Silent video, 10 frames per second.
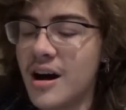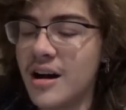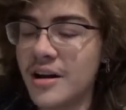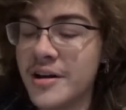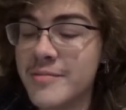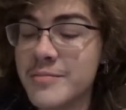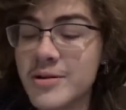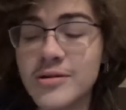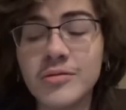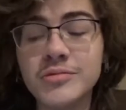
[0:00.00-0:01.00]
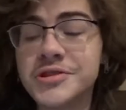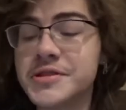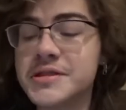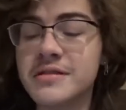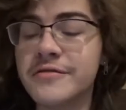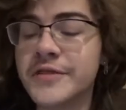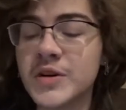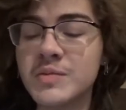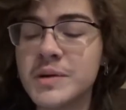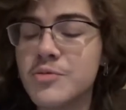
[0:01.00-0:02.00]
a number just
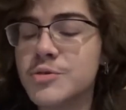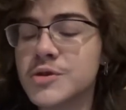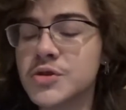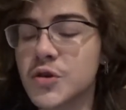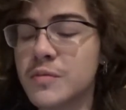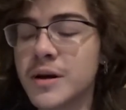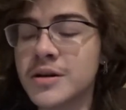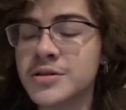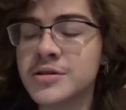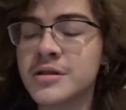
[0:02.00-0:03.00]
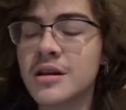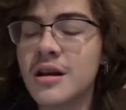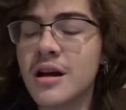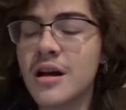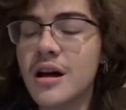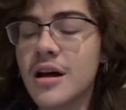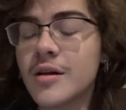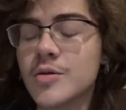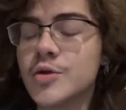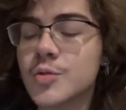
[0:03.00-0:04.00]
filled me with so much
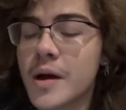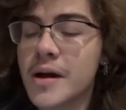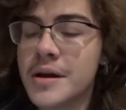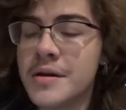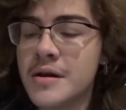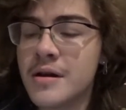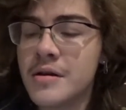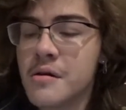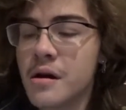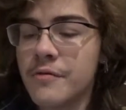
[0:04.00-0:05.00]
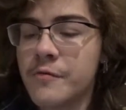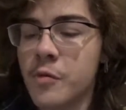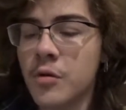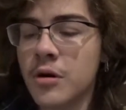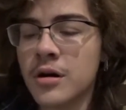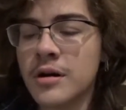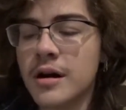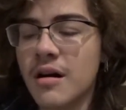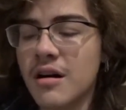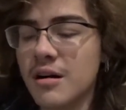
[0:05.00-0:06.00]
dread for
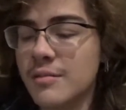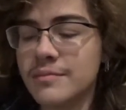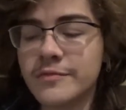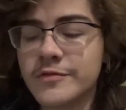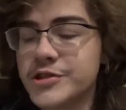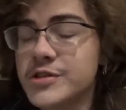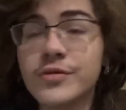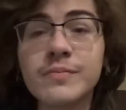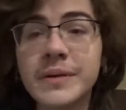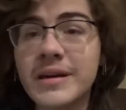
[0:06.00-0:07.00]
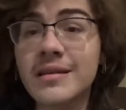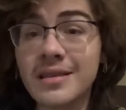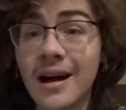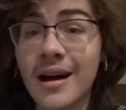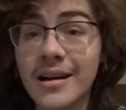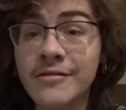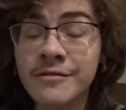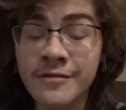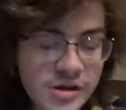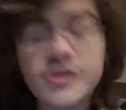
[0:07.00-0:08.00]
just for being
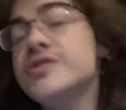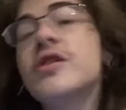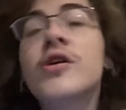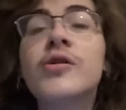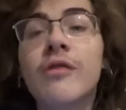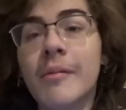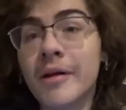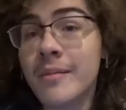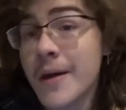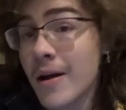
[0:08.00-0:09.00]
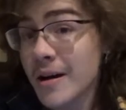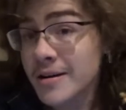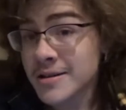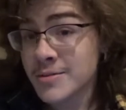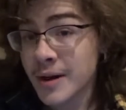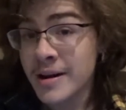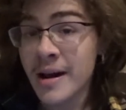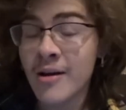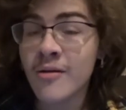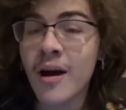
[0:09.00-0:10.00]
alive. So I'm gonna be honest right
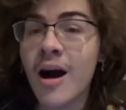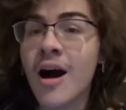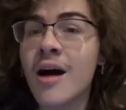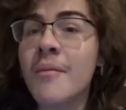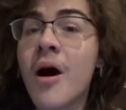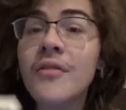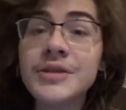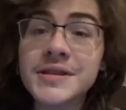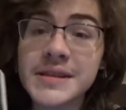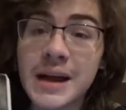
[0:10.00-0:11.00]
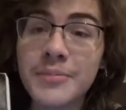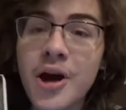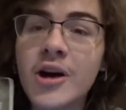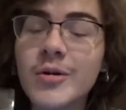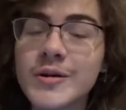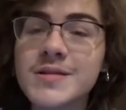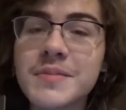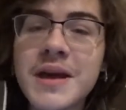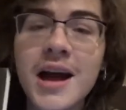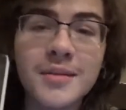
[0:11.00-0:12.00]
now. Obviously I'm not going to
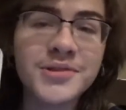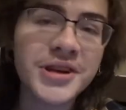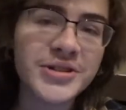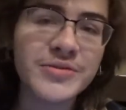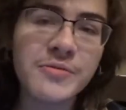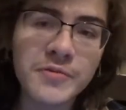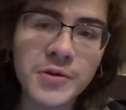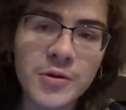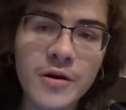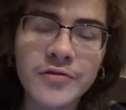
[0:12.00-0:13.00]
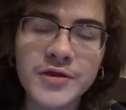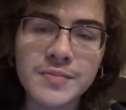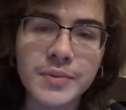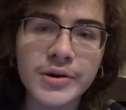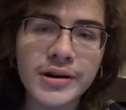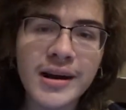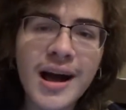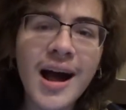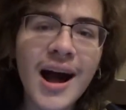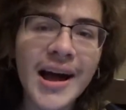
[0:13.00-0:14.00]
be an objective reviewer of this book.
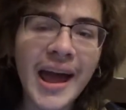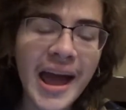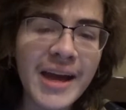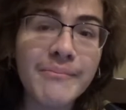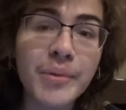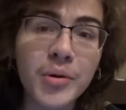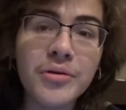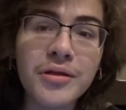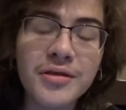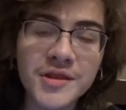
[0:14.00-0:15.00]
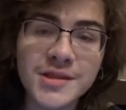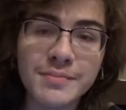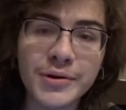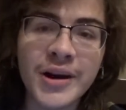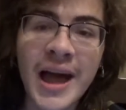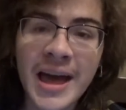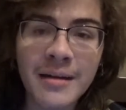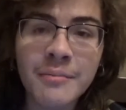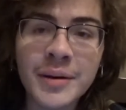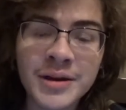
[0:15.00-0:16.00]
I hate both this book
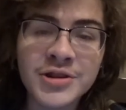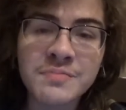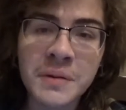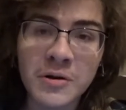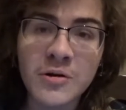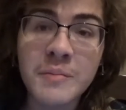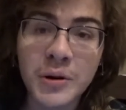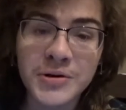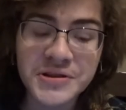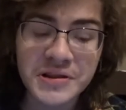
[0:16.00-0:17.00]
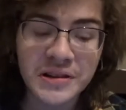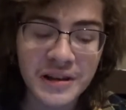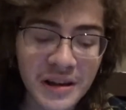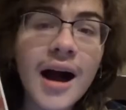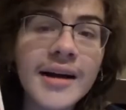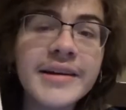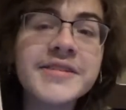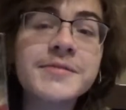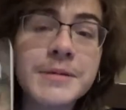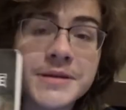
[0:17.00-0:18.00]
and Ben Shapiro personally. I
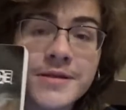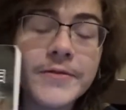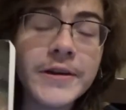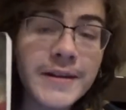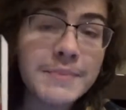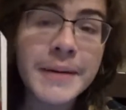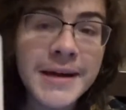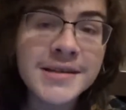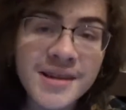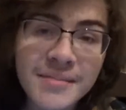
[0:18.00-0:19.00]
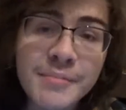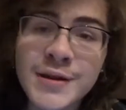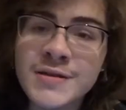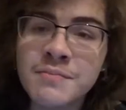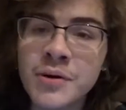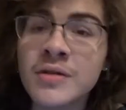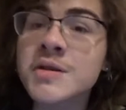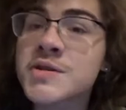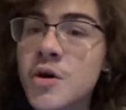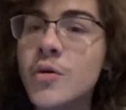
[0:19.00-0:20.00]
specifically picked up this book
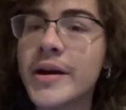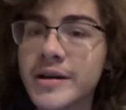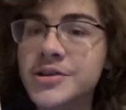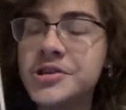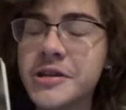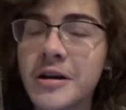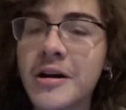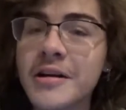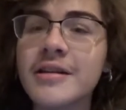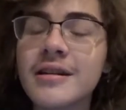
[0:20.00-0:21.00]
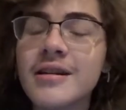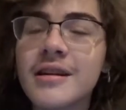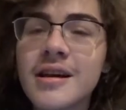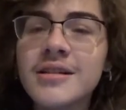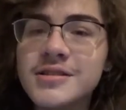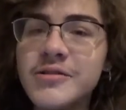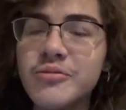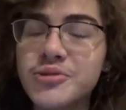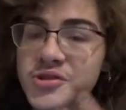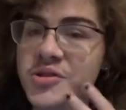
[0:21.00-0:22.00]
so I could shit on it.
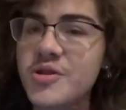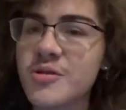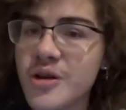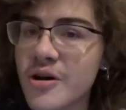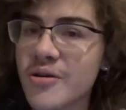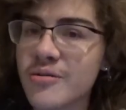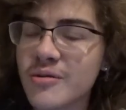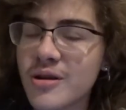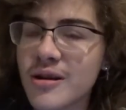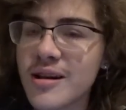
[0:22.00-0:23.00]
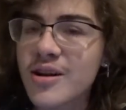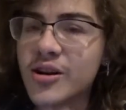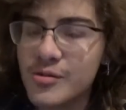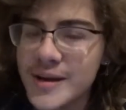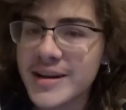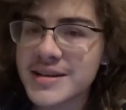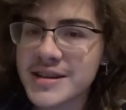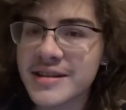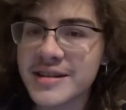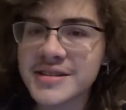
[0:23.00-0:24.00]
So just so you know, going
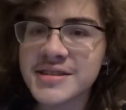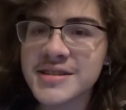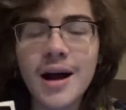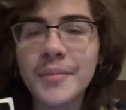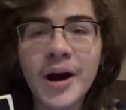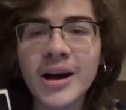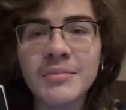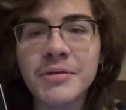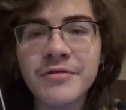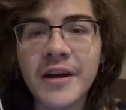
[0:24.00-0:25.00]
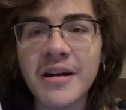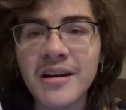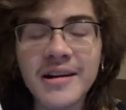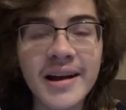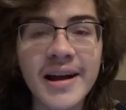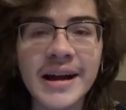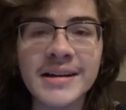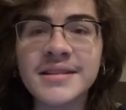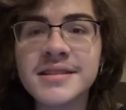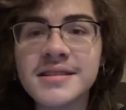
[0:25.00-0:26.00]
into this, I'm not gonna be fair,
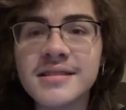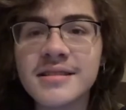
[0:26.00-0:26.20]
and